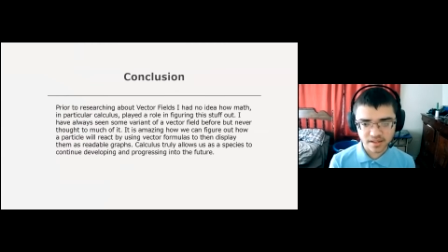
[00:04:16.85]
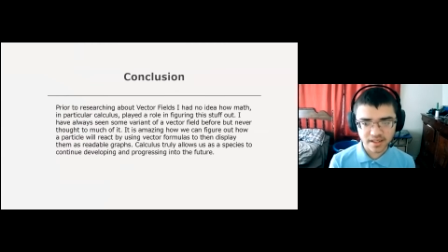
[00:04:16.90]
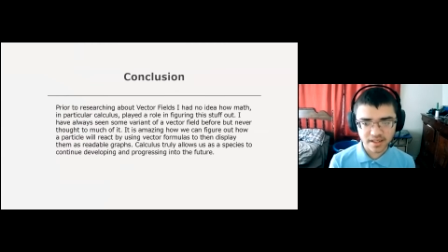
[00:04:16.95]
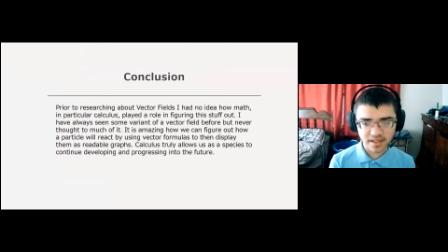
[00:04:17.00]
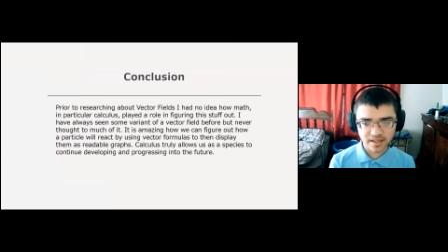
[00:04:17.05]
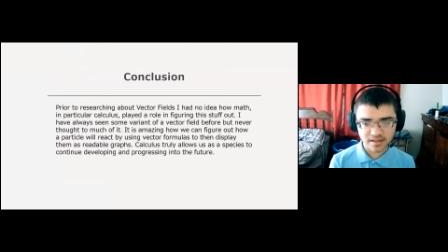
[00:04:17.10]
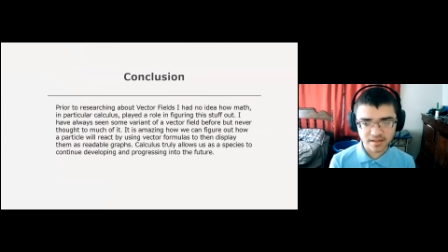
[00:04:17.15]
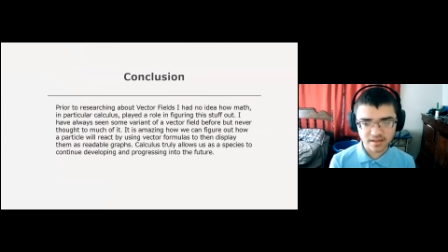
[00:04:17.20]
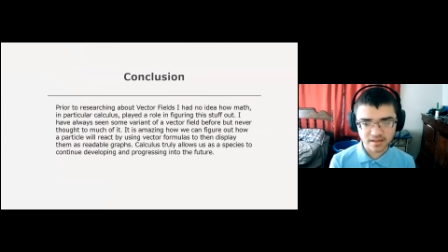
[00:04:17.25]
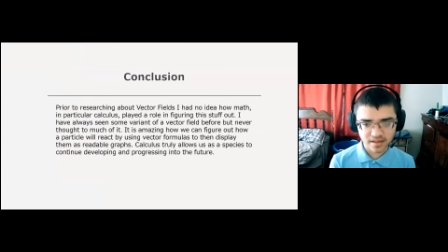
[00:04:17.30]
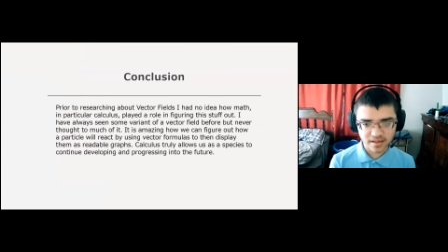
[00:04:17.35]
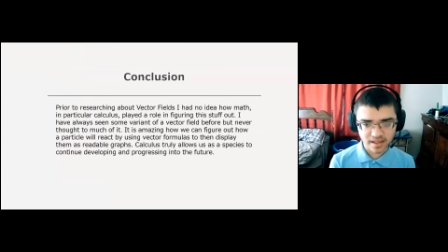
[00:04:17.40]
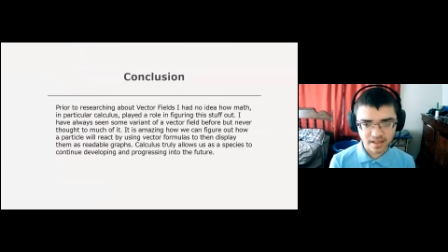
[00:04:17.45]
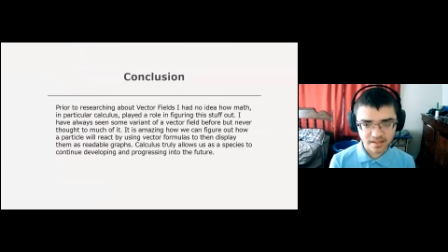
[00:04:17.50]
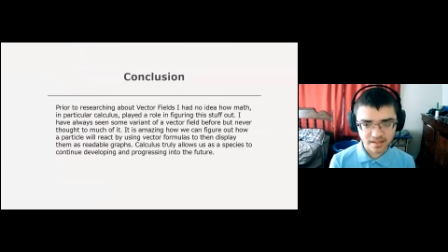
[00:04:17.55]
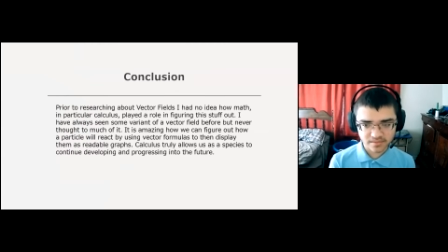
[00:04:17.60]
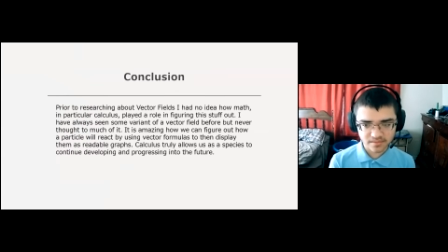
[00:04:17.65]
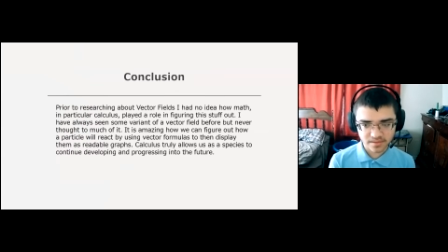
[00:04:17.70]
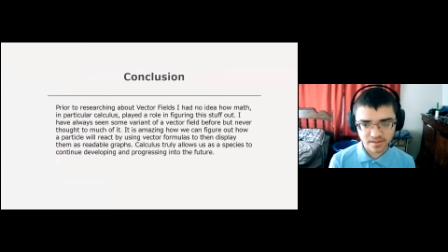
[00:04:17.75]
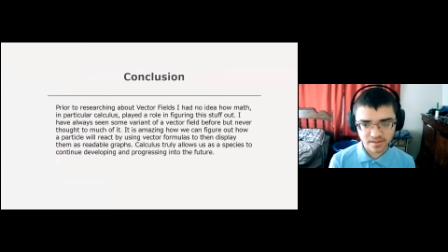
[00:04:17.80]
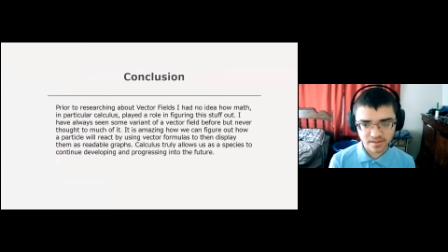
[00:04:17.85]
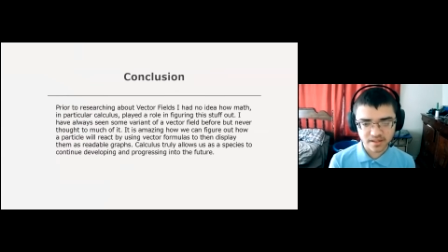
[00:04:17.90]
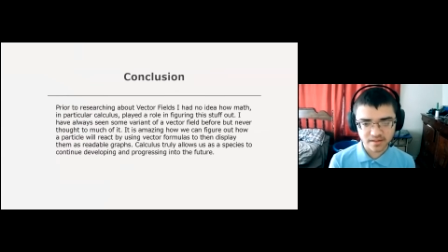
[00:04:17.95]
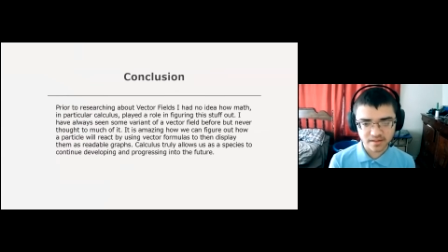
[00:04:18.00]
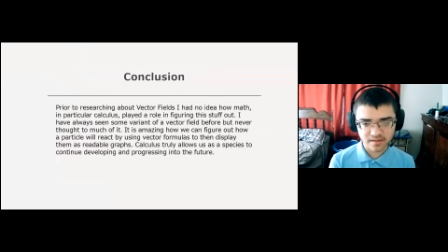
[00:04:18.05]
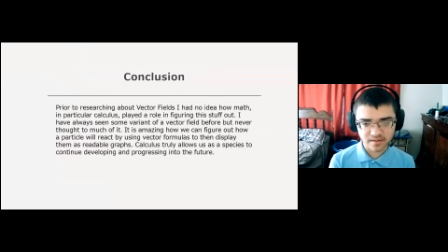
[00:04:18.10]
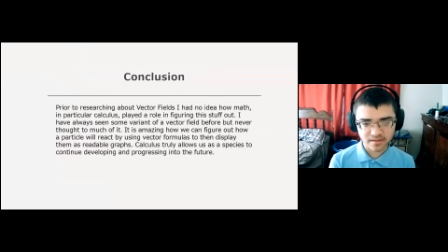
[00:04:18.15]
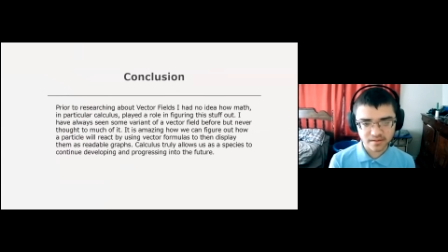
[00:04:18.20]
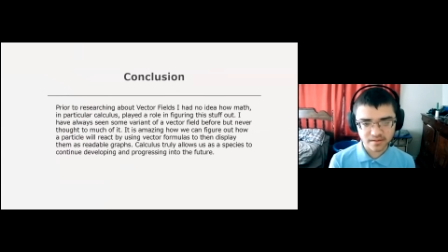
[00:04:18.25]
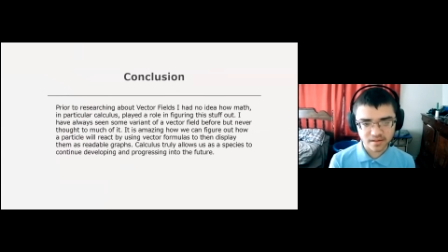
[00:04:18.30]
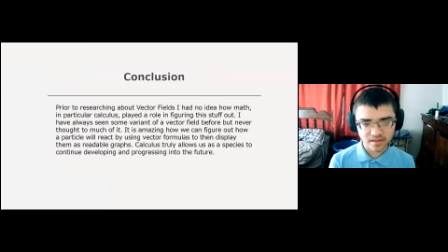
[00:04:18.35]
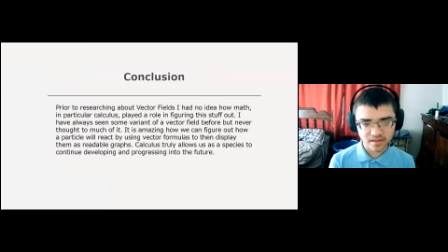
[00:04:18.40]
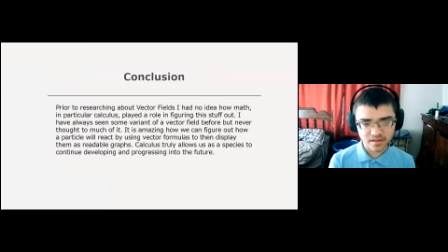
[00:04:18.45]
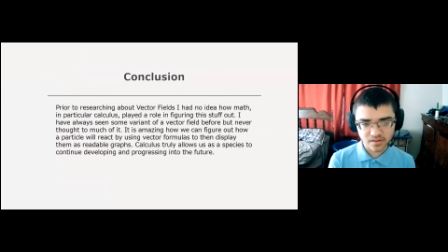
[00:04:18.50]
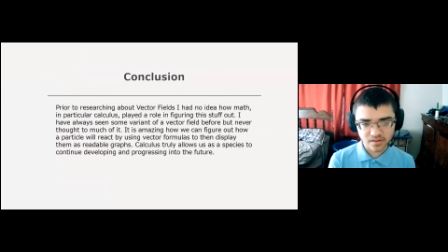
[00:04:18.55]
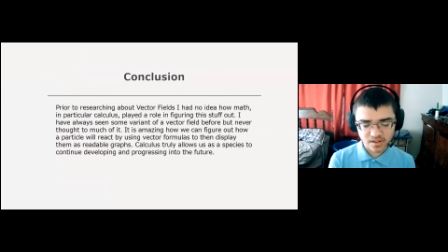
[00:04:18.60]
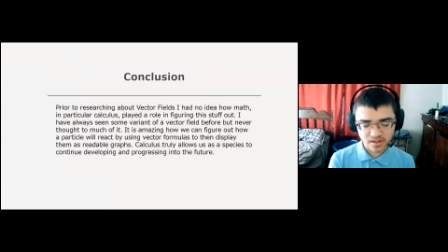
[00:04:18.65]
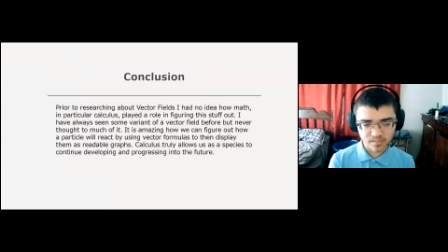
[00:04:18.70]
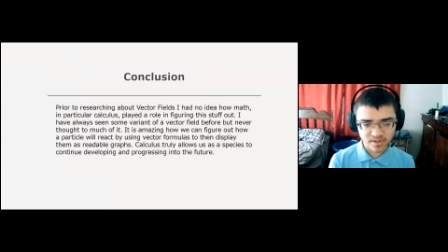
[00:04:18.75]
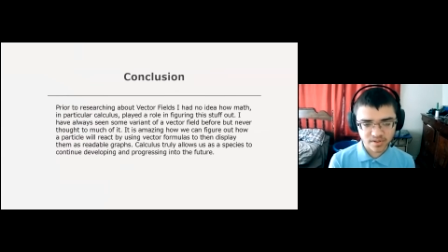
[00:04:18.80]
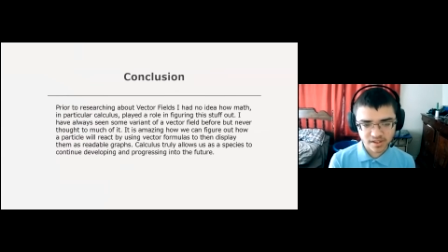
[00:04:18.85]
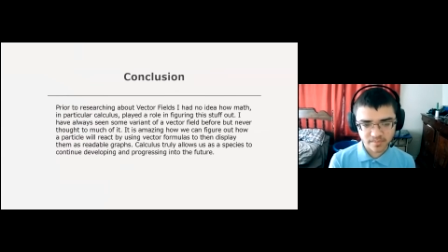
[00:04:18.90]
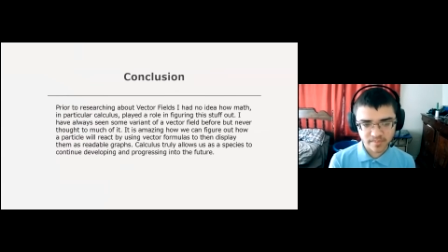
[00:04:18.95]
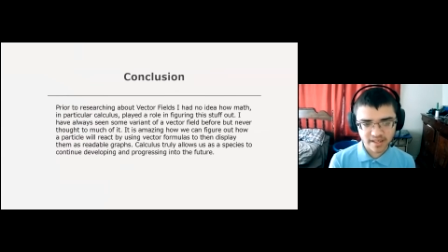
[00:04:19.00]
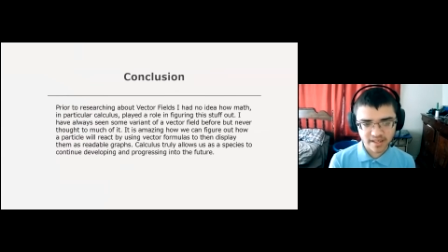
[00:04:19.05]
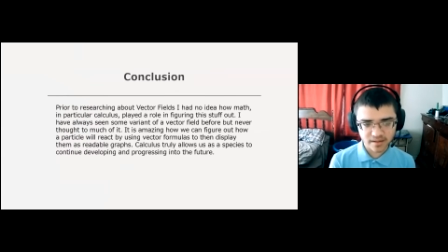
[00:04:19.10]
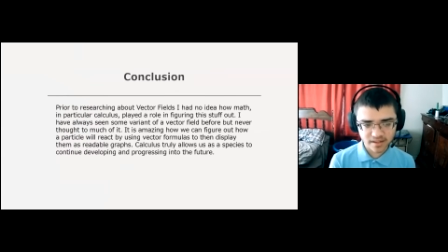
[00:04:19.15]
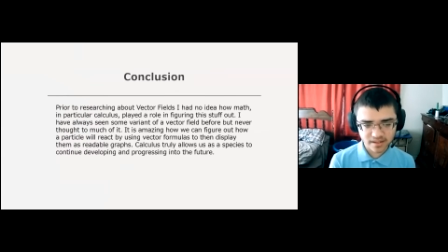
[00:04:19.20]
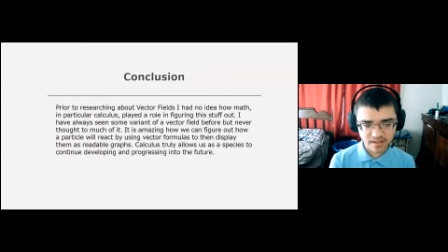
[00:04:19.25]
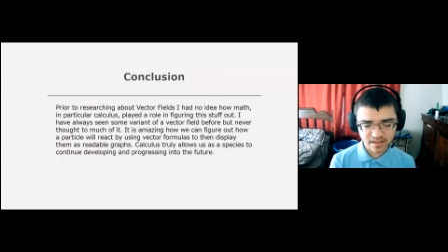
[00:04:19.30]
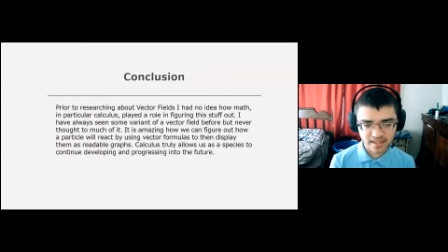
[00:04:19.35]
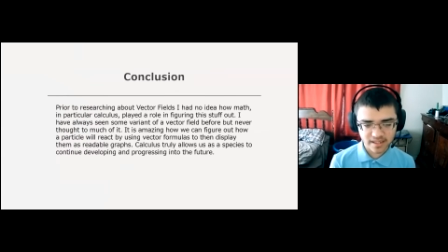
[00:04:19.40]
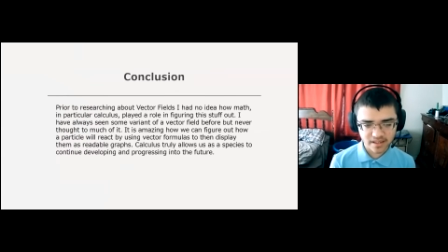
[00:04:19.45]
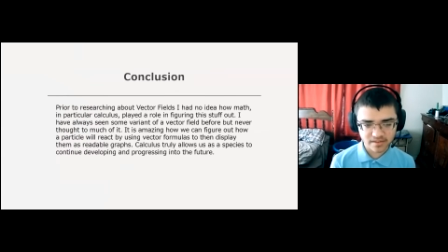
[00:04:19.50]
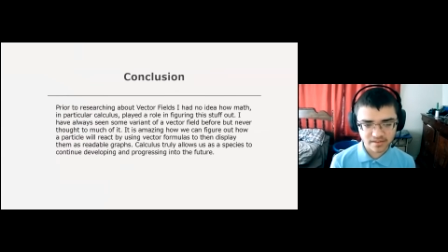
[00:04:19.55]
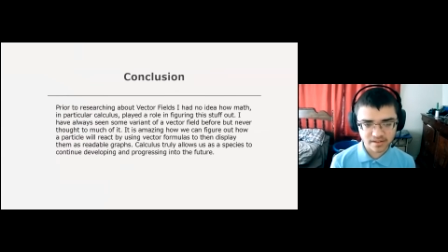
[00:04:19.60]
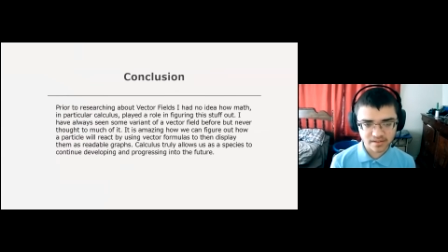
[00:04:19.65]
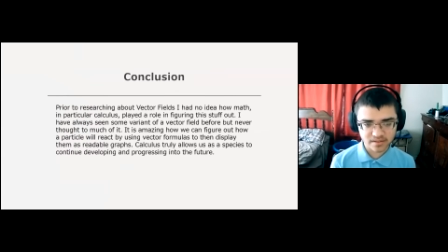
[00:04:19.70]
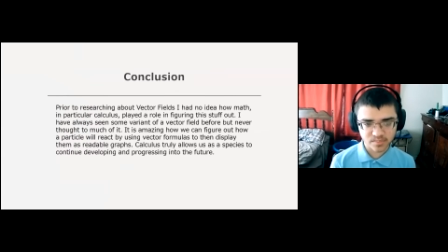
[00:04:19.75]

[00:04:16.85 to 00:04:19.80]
I didn't really know too much about it and how it